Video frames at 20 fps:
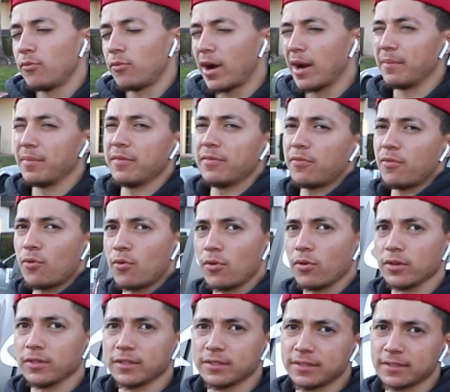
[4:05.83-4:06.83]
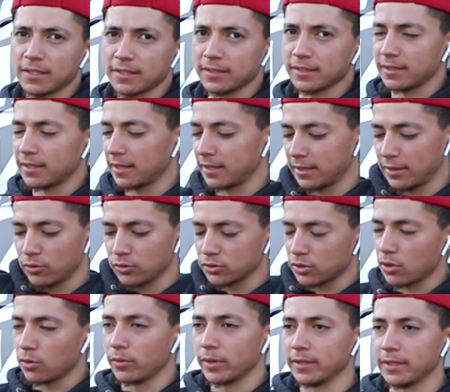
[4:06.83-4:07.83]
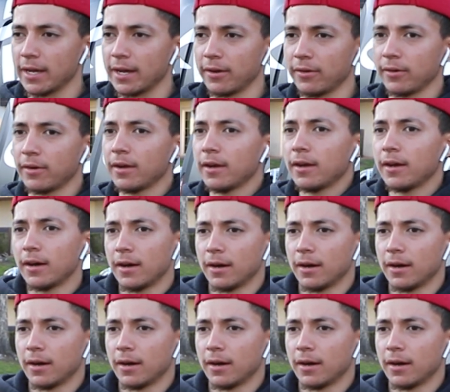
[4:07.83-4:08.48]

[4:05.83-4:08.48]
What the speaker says: right before the sun goes all the way down.